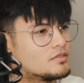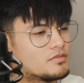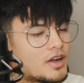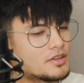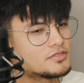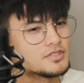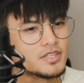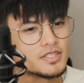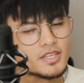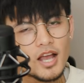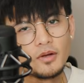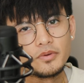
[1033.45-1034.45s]
5 to
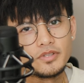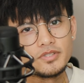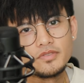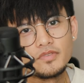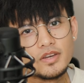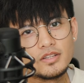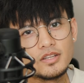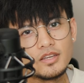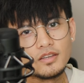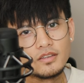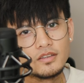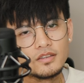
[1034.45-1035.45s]
6 hours of
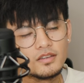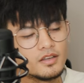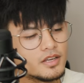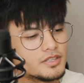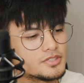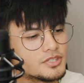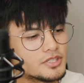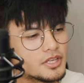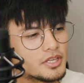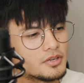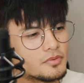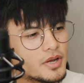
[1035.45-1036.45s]
editing and
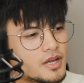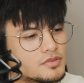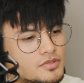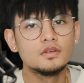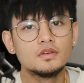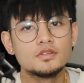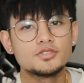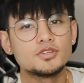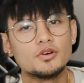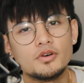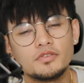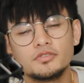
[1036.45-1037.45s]
turning it around.
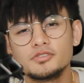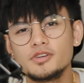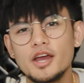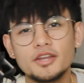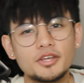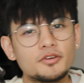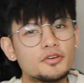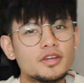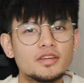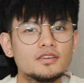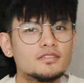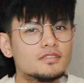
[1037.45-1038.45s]
So if you're trying to
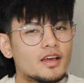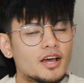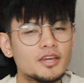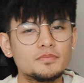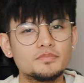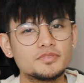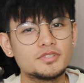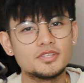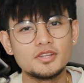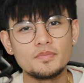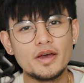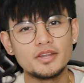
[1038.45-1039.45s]
create hype
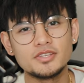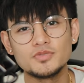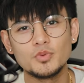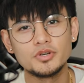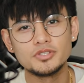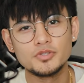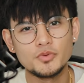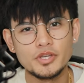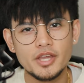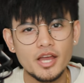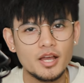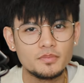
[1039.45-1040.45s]
cinematic sports
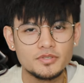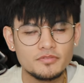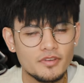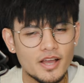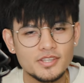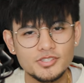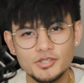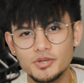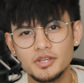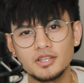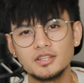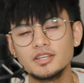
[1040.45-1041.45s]
recaps faster
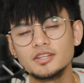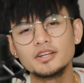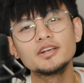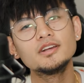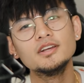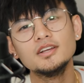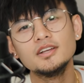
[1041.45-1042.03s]
and cleaner,